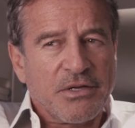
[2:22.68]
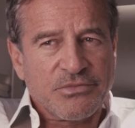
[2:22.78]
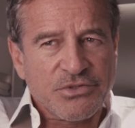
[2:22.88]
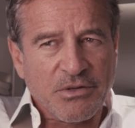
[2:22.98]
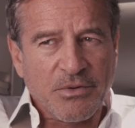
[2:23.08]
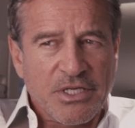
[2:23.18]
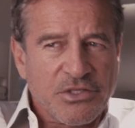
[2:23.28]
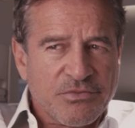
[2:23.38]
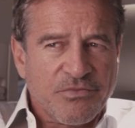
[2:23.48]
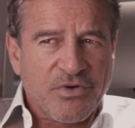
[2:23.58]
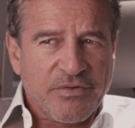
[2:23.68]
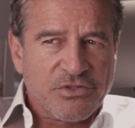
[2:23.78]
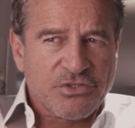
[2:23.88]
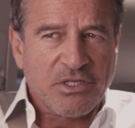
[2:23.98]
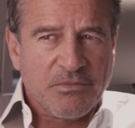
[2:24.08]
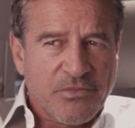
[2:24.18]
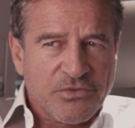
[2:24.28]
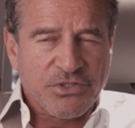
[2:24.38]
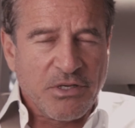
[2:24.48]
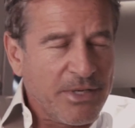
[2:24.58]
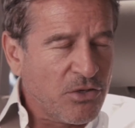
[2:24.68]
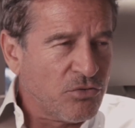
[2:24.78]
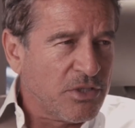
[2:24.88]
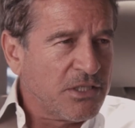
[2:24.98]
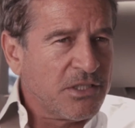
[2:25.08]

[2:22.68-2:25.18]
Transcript: So I might get you in front of our CEO, Matt Lawler,